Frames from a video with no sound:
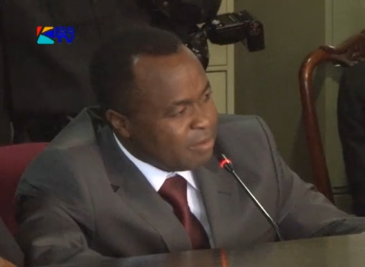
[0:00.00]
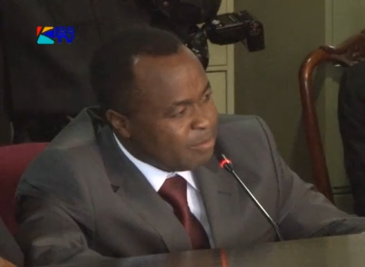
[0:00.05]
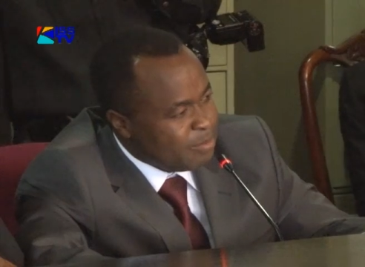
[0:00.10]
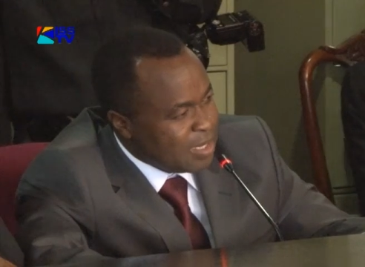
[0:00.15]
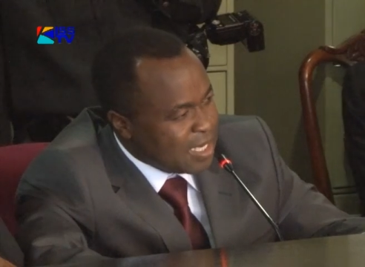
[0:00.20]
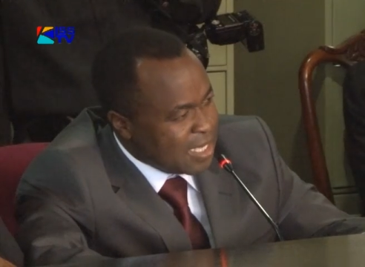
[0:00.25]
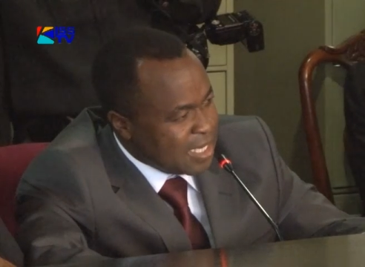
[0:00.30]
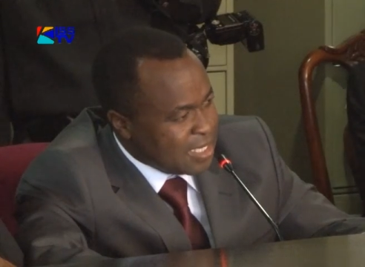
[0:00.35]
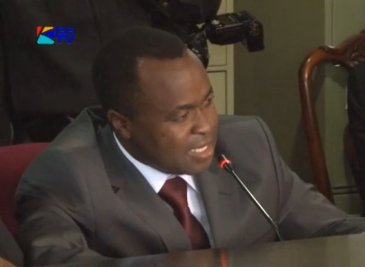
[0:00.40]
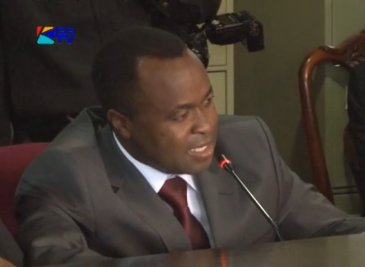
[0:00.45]

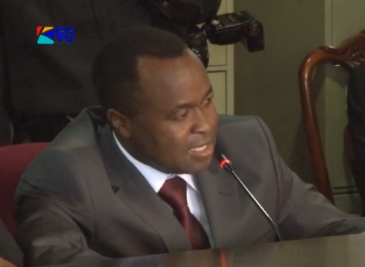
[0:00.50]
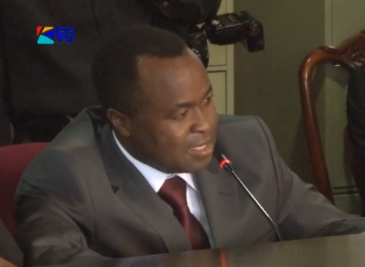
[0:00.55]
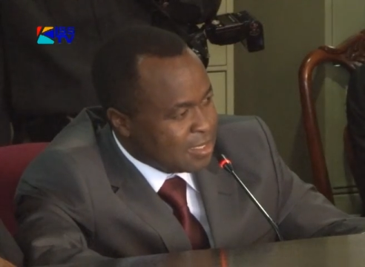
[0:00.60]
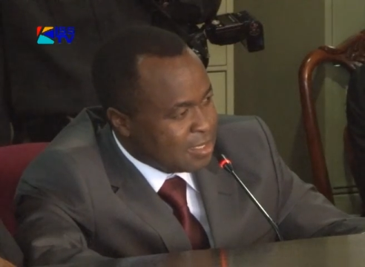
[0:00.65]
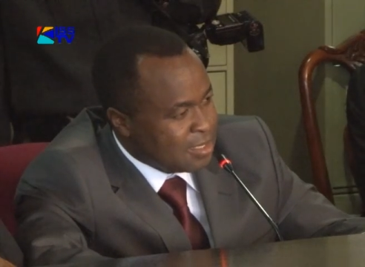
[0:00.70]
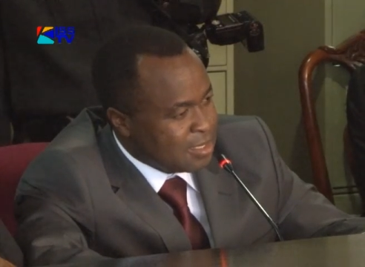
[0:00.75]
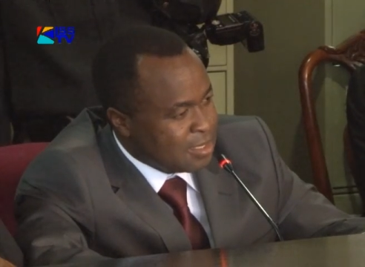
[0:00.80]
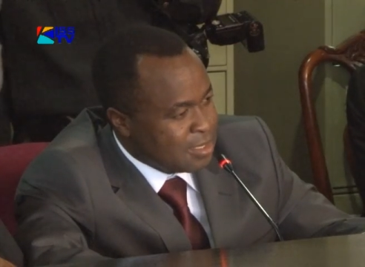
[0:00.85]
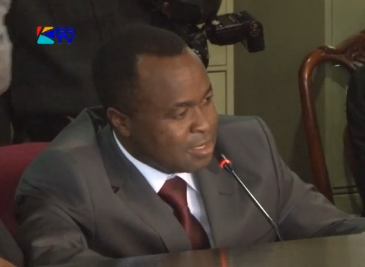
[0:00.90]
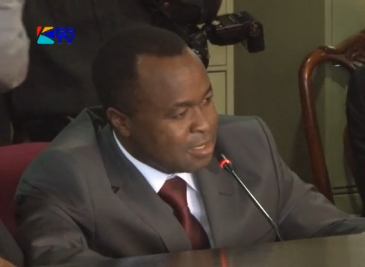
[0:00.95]
applied,
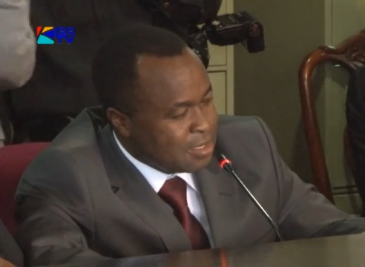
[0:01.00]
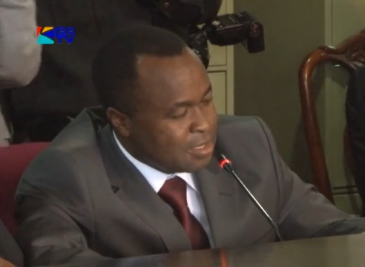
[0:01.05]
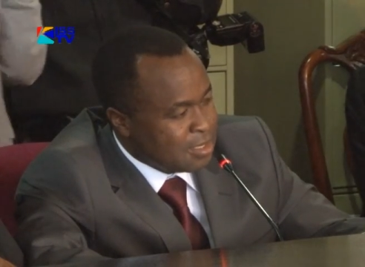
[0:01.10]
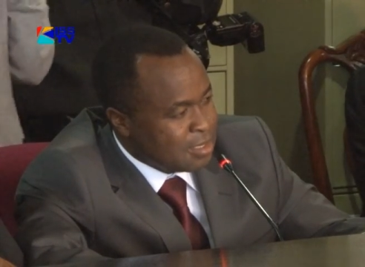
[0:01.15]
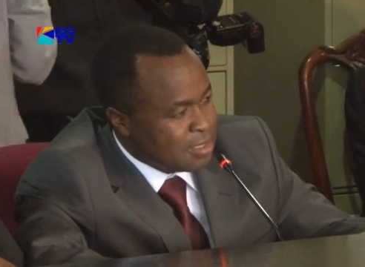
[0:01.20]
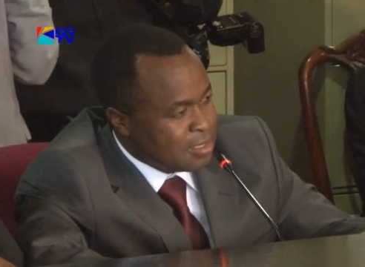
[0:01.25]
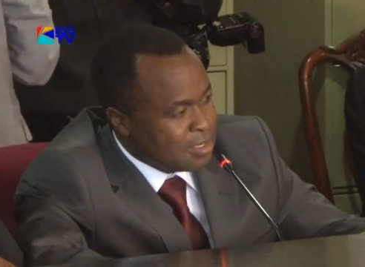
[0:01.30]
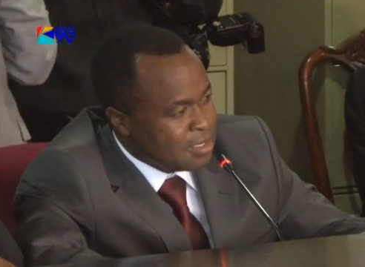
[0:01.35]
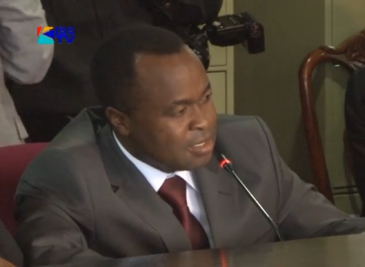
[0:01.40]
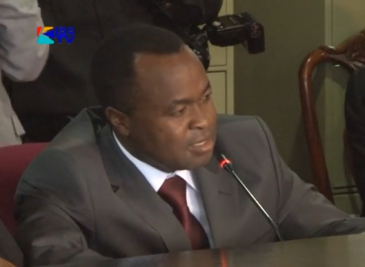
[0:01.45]

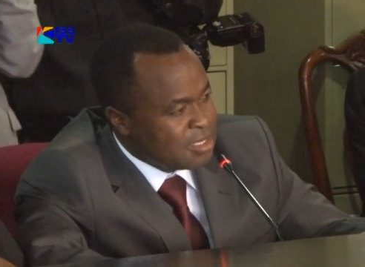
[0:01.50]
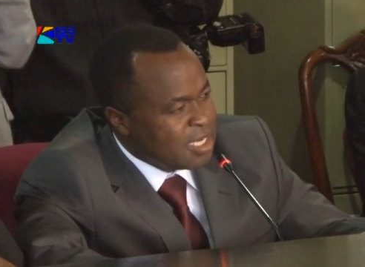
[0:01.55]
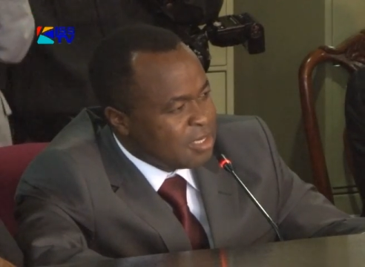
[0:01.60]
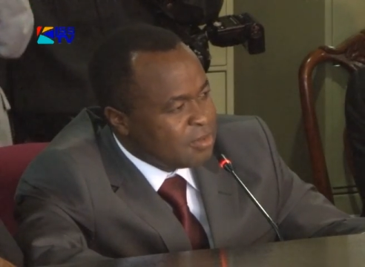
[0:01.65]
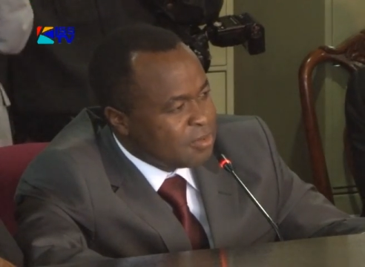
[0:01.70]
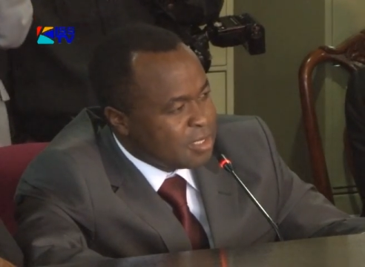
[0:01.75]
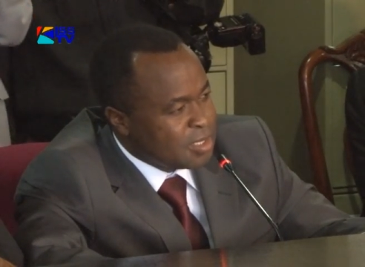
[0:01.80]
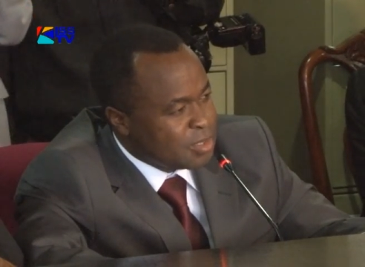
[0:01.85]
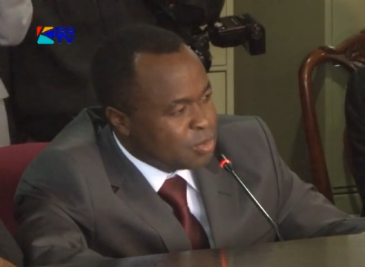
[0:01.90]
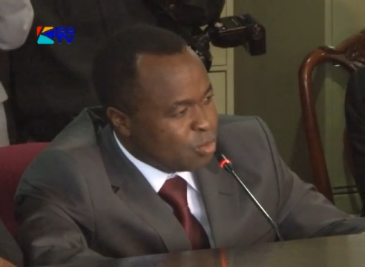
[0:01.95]
then
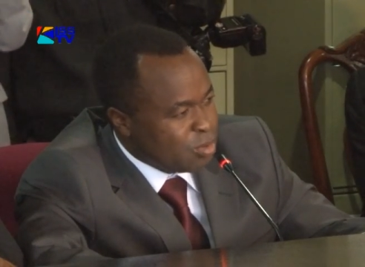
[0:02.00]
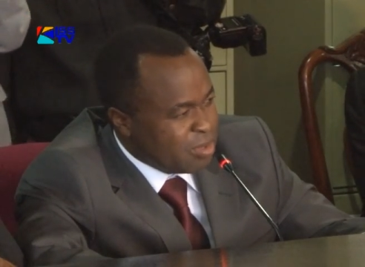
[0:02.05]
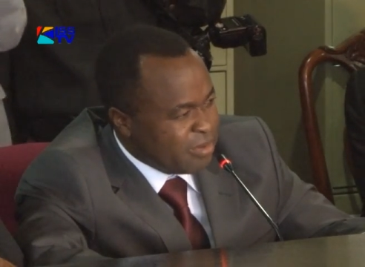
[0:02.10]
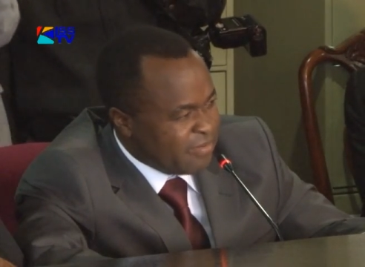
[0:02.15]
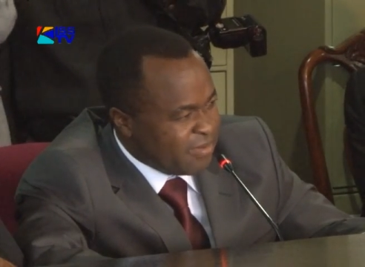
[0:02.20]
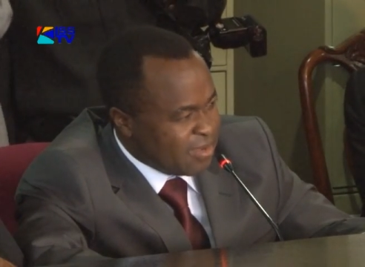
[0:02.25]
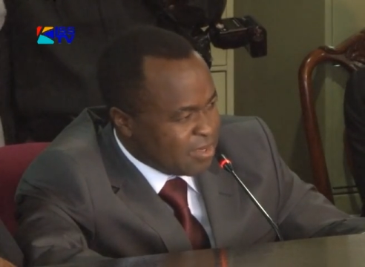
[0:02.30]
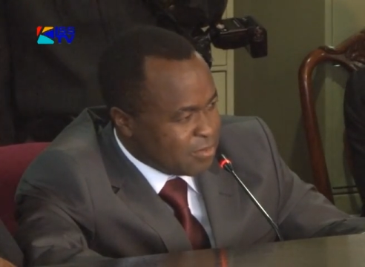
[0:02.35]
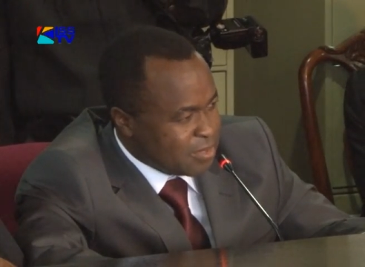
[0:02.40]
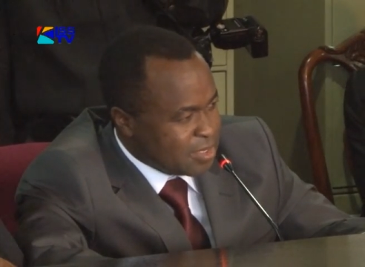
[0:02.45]
you
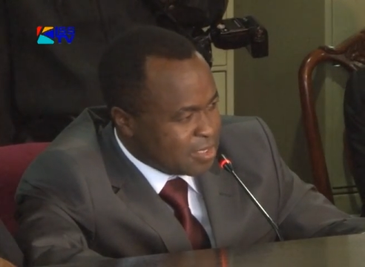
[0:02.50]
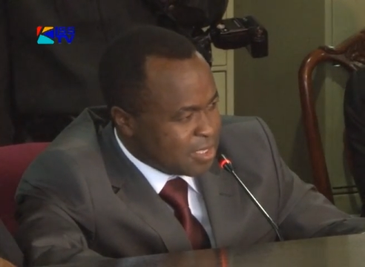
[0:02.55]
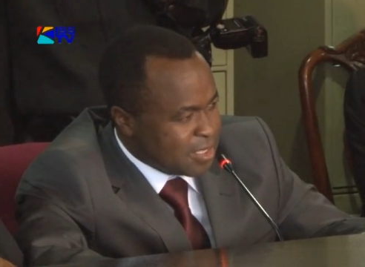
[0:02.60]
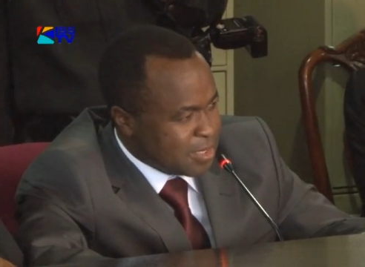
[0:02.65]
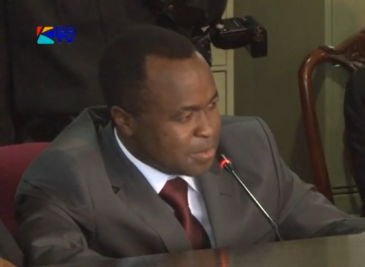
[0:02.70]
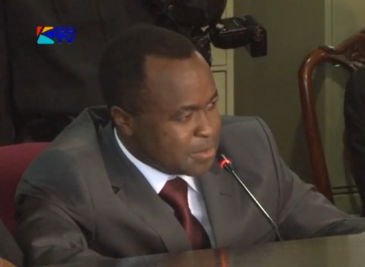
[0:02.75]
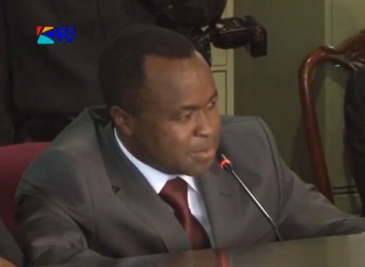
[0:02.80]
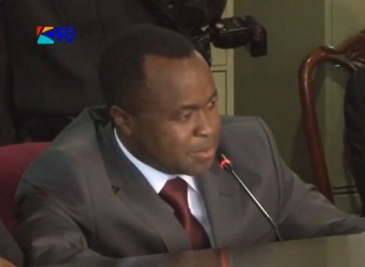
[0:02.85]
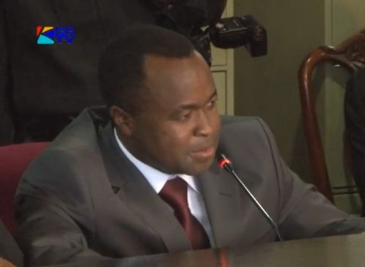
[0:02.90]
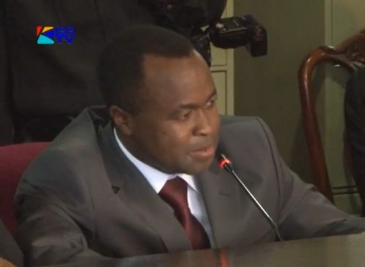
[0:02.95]
disqualify
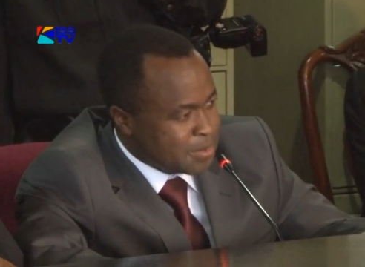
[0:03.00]
yourself.